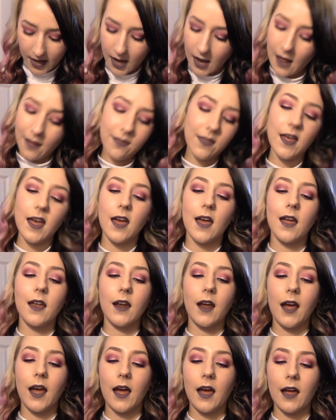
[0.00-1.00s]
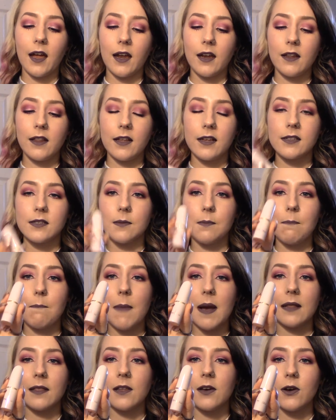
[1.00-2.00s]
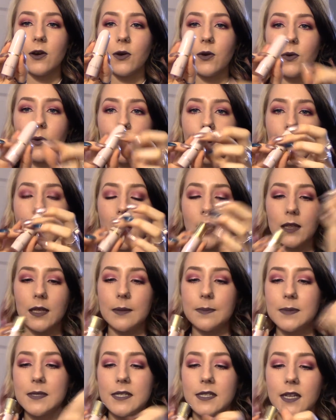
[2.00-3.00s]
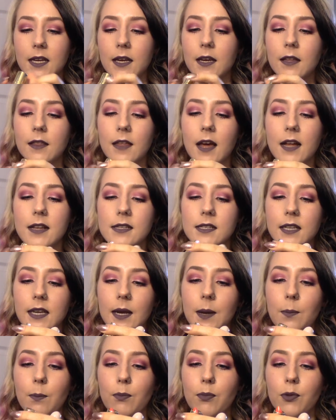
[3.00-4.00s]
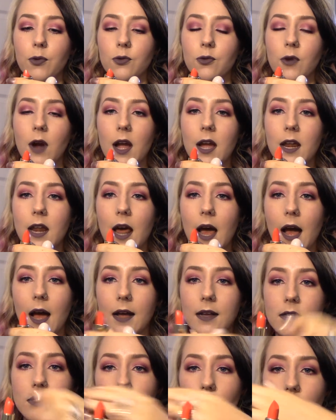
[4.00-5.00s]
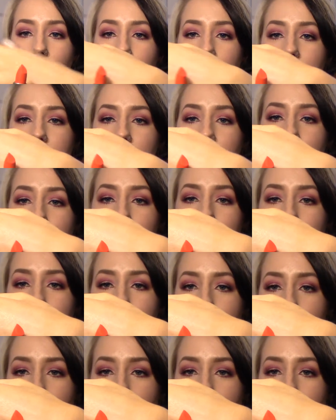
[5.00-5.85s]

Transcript: And then I had this mellow lipstick that's like bright ass orange.